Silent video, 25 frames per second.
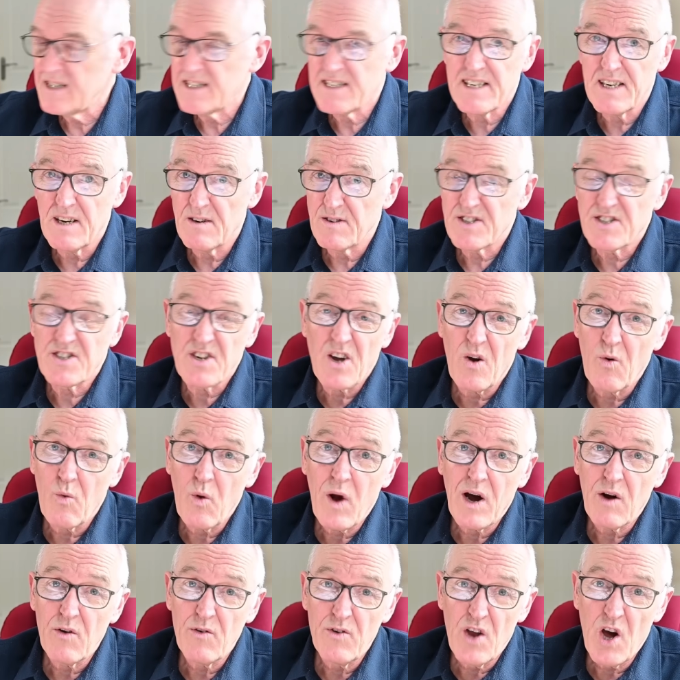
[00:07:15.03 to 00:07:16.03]
you know, it's so
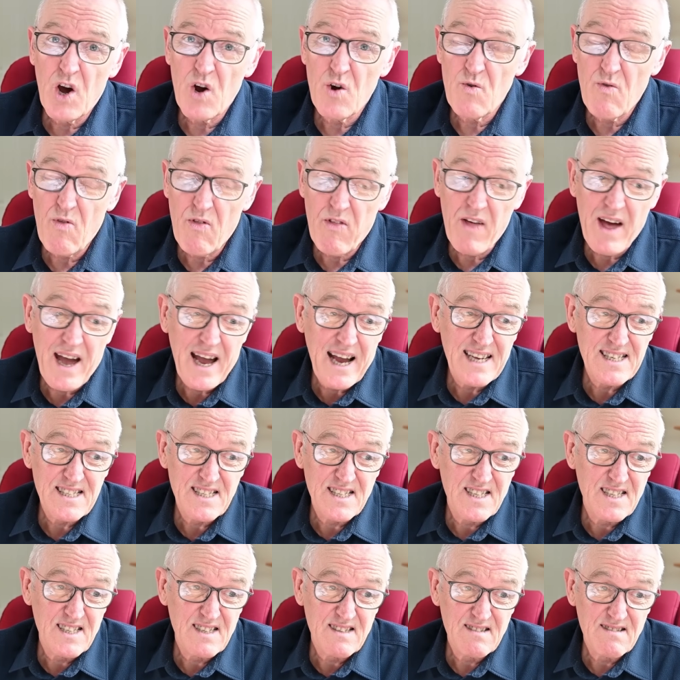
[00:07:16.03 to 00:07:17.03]
well known
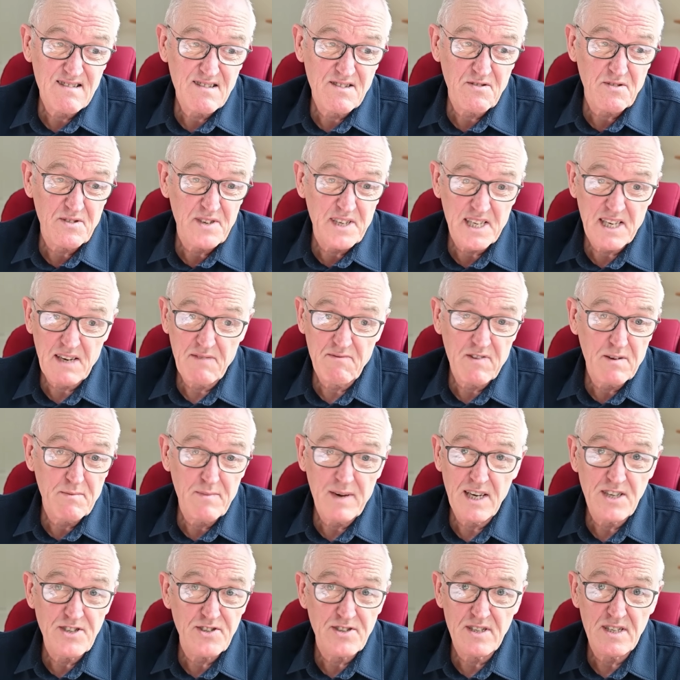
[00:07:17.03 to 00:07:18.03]
that chronic
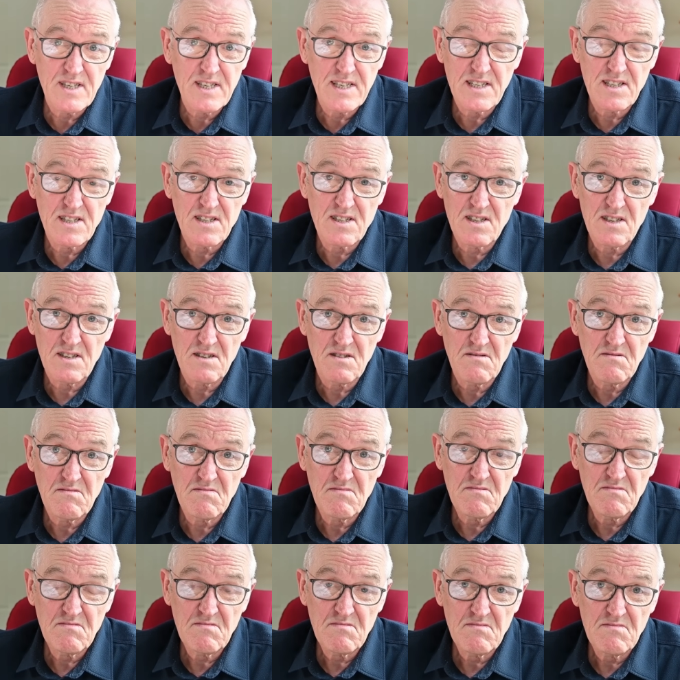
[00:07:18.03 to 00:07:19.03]
inflammation leads to
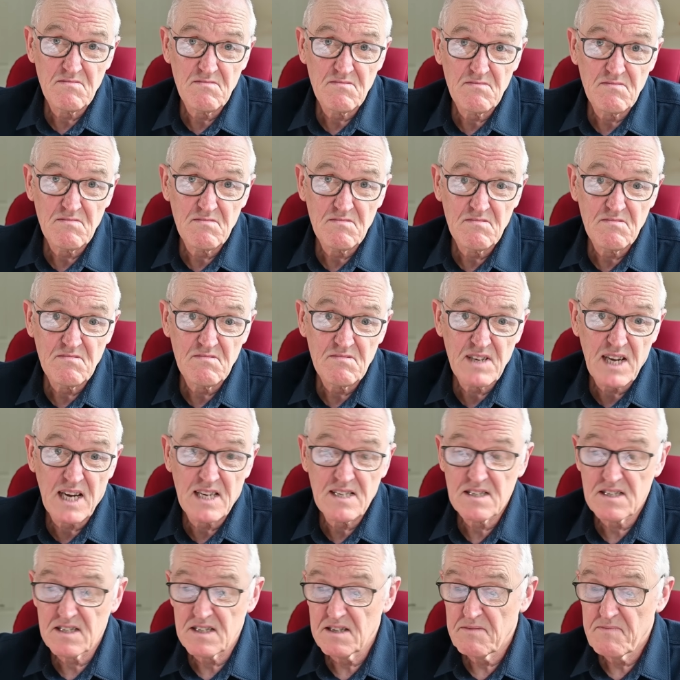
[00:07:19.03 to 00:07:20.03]

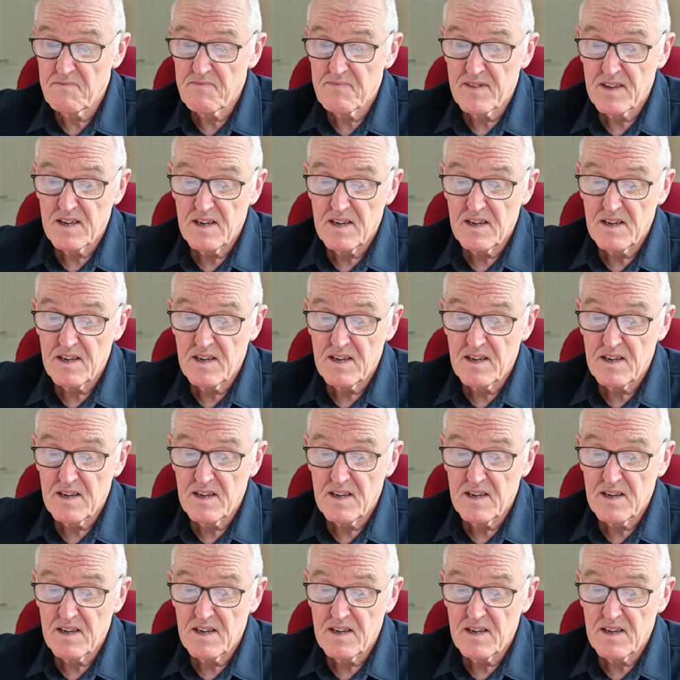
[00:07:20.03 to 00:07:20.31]
cancer.